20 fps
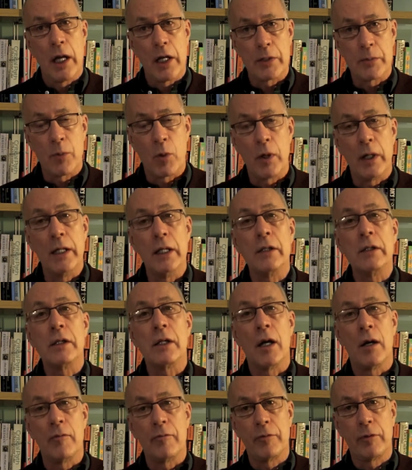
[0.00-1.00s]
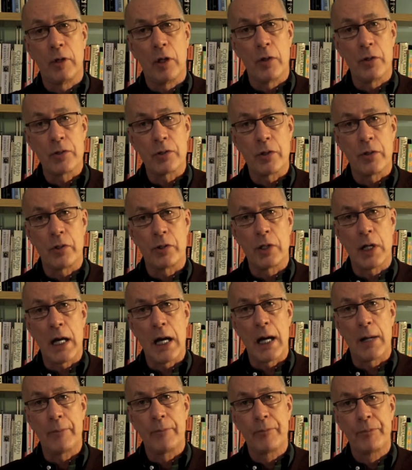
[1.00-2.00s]
as more income flows to the
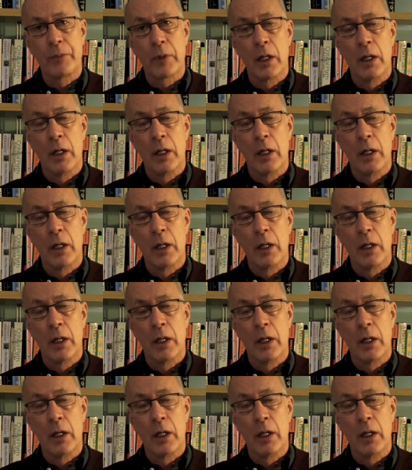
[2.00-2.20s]
top.